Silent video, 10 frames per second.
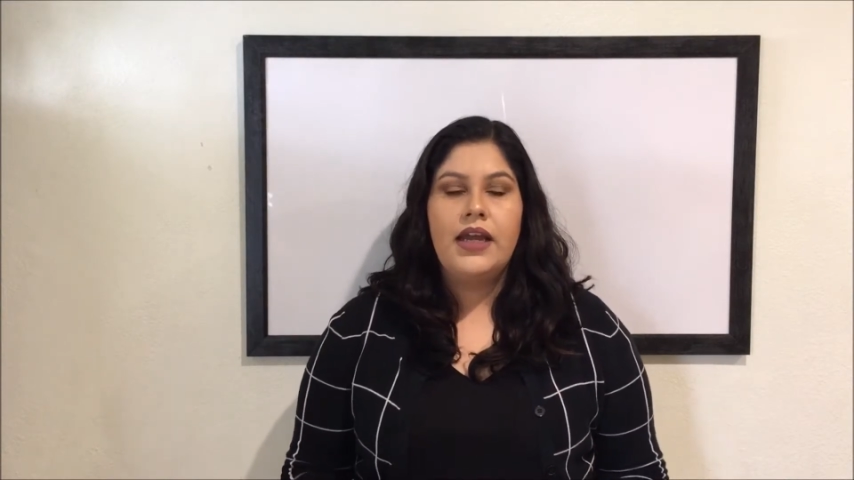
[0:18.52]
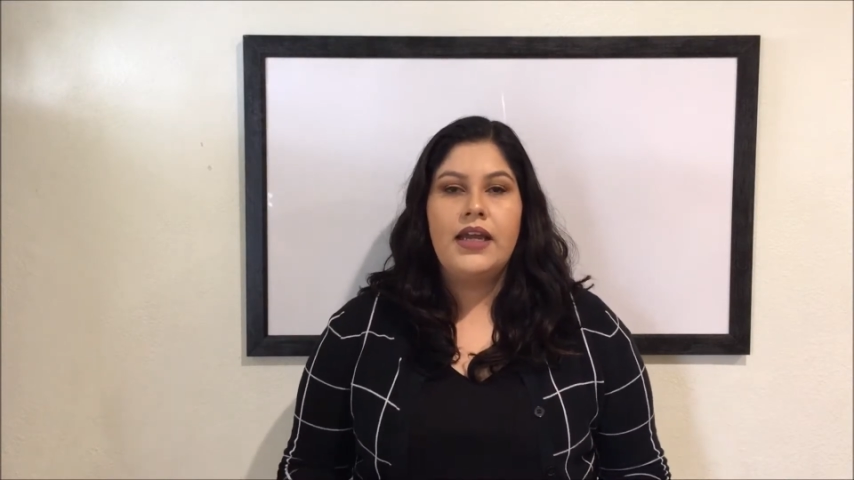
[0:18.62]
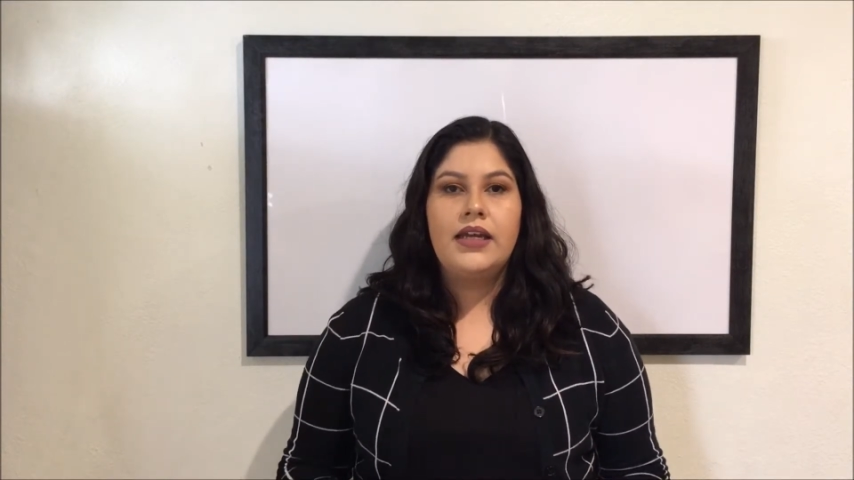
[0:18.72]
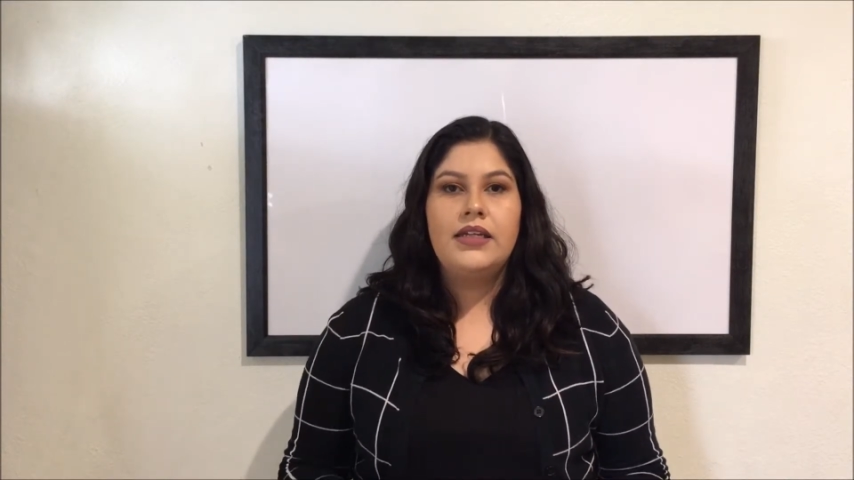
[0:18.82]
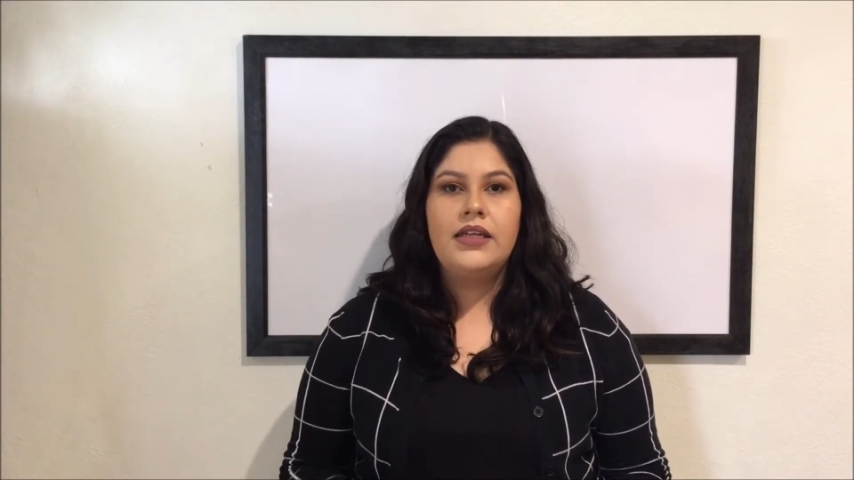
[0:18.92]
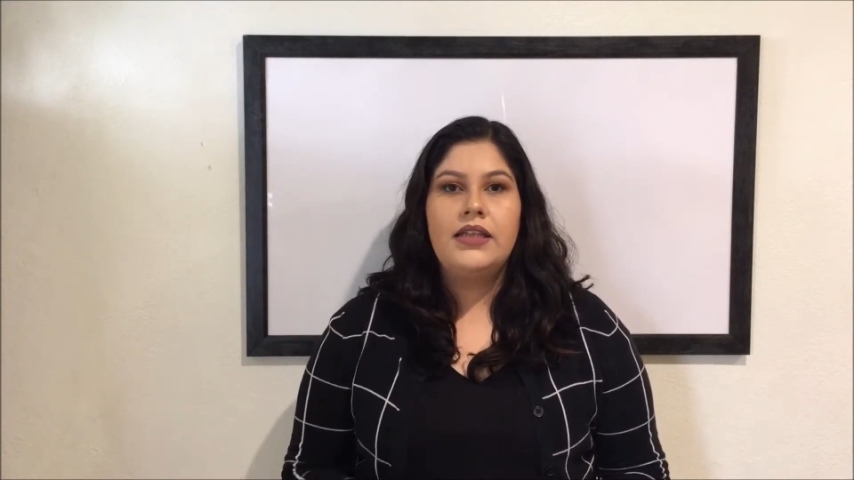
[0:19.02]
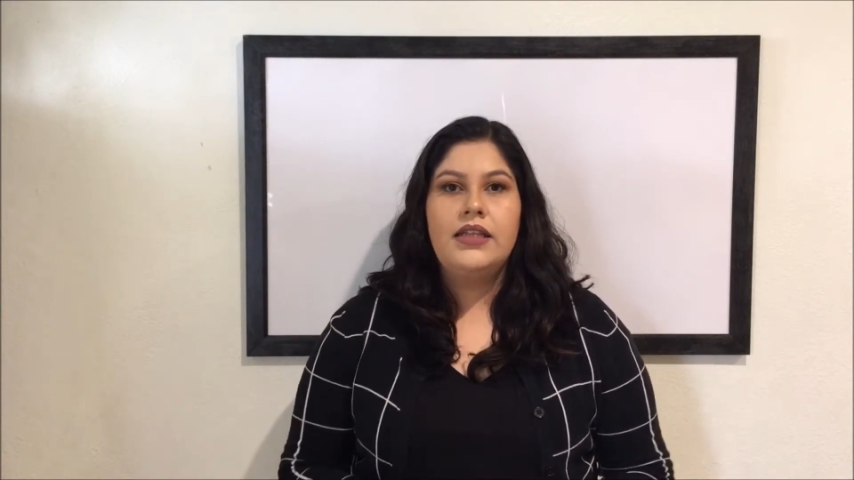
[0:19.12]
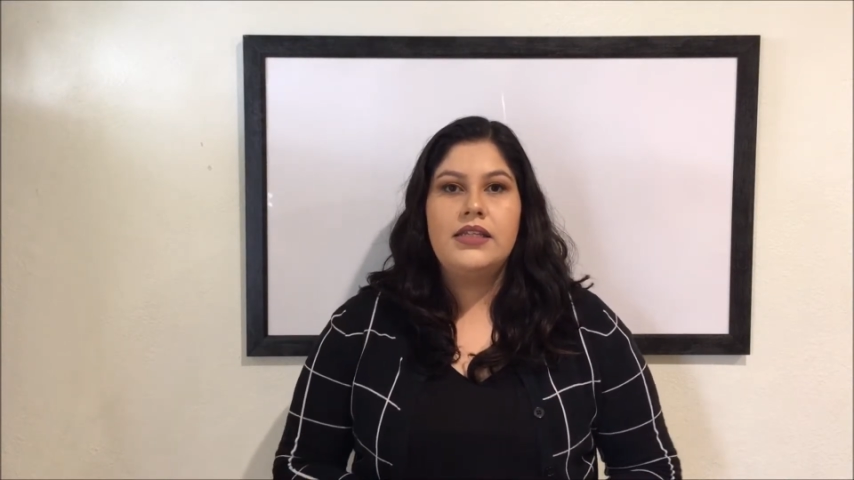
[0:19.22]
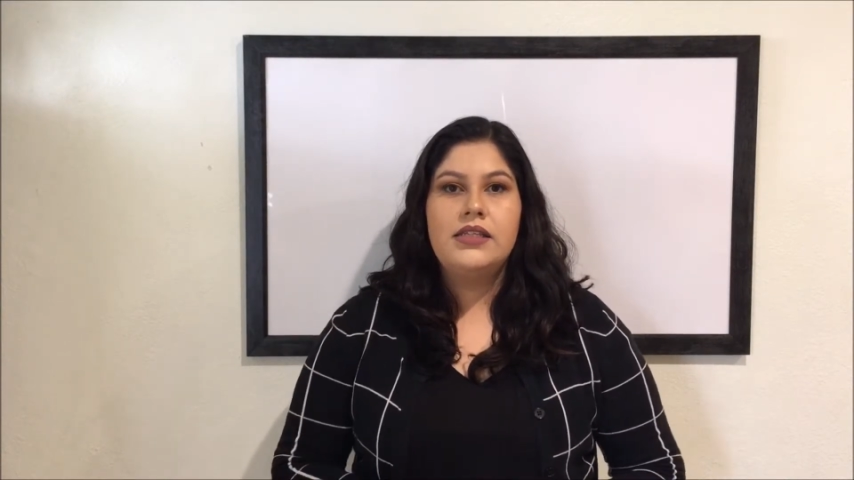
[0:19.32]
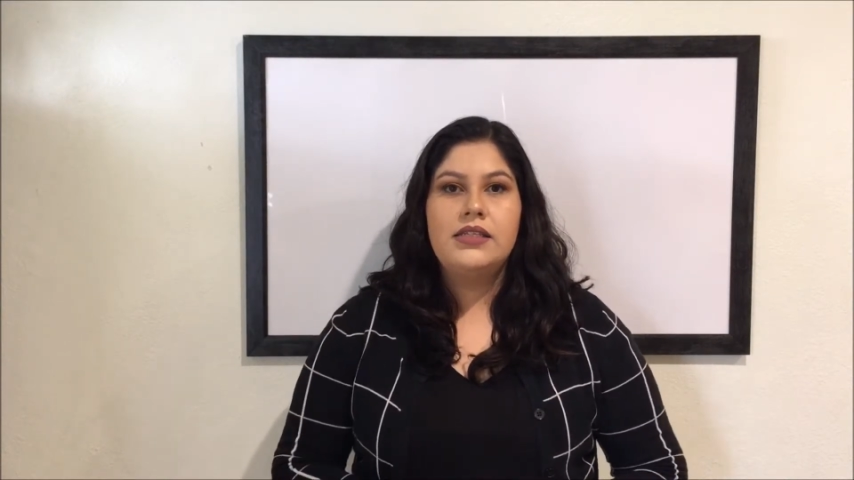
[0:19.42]
And in
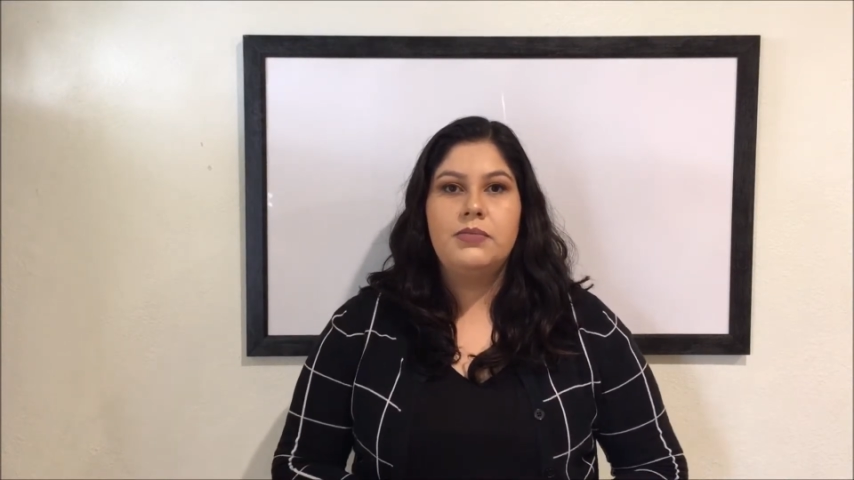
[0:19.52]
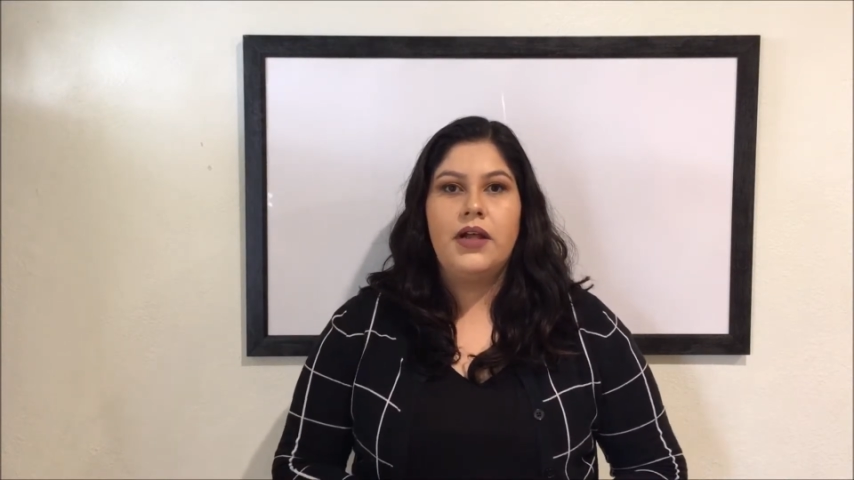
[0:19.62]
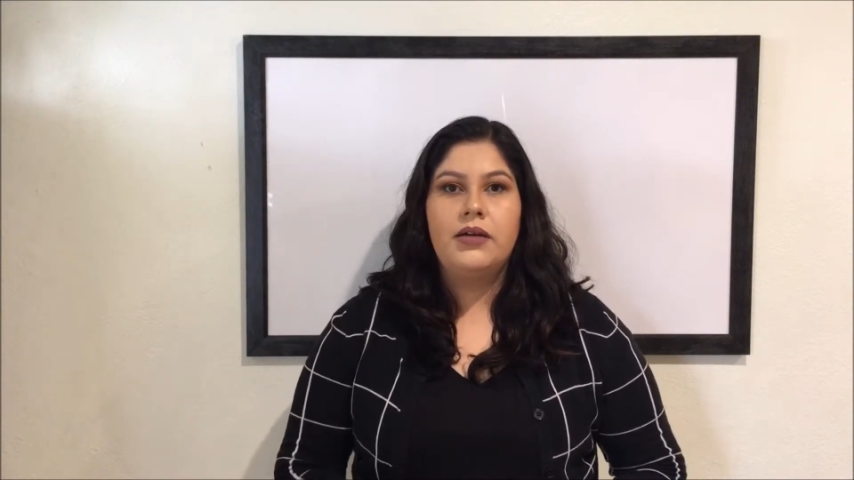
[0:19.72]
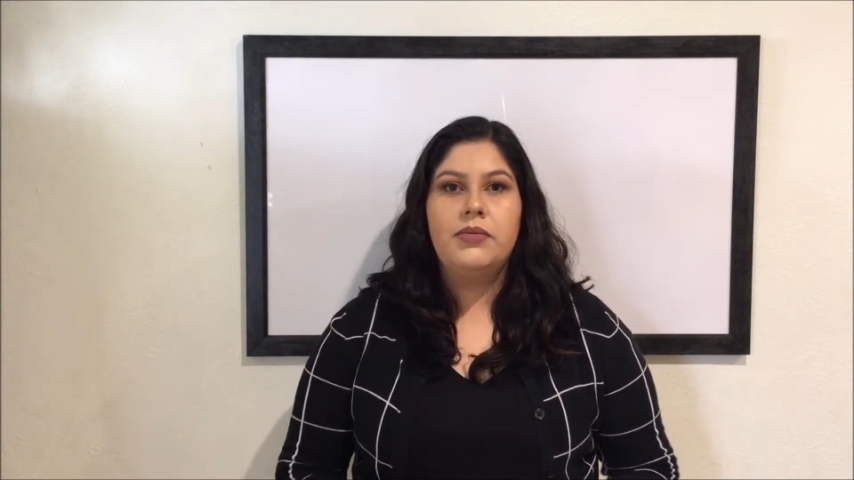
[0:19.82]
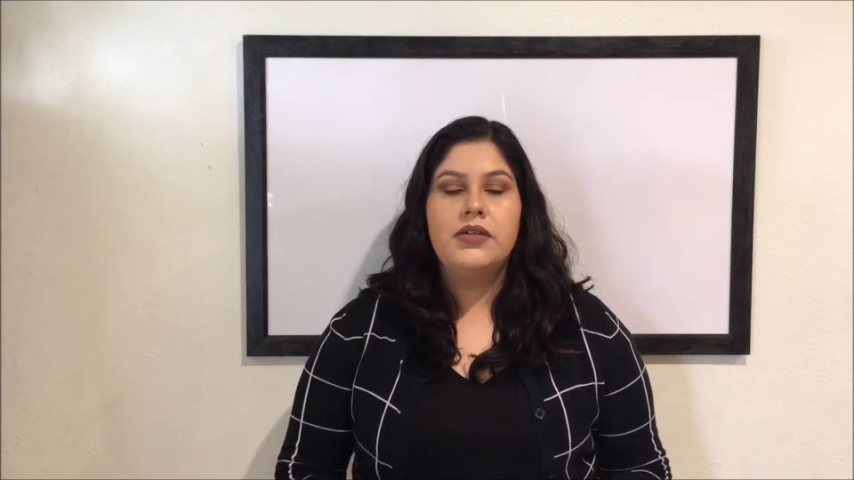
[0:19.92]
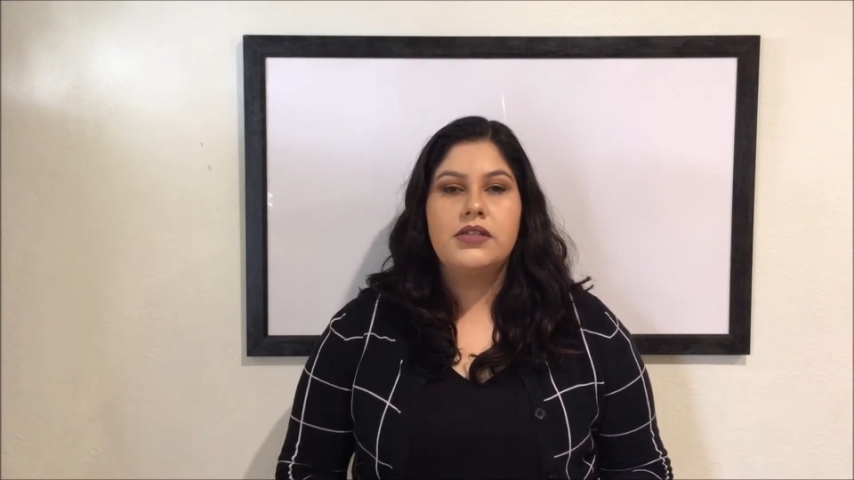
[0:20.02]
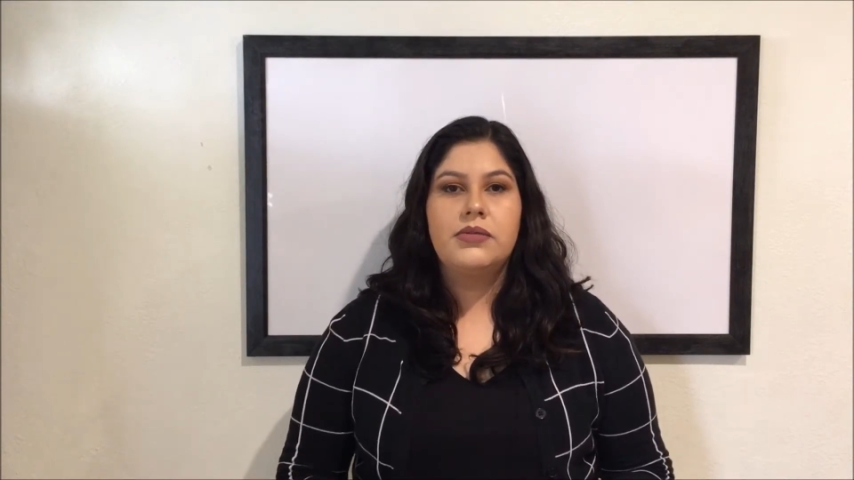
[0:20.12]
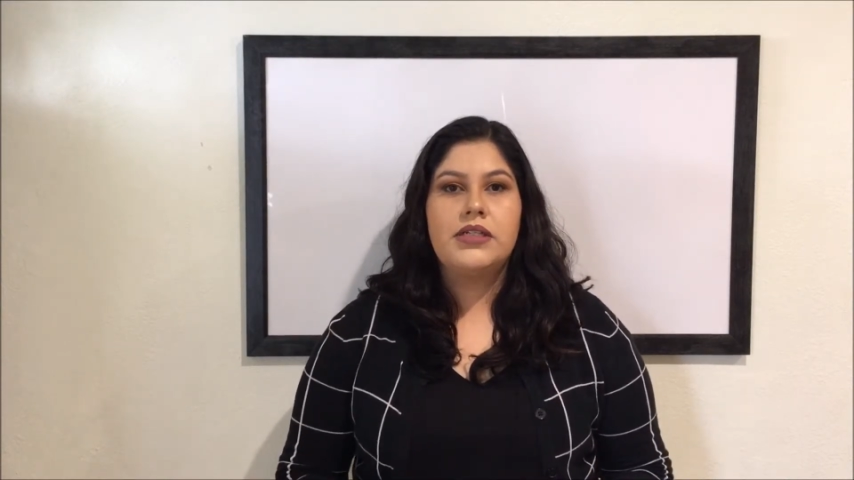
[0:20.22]
this blog post,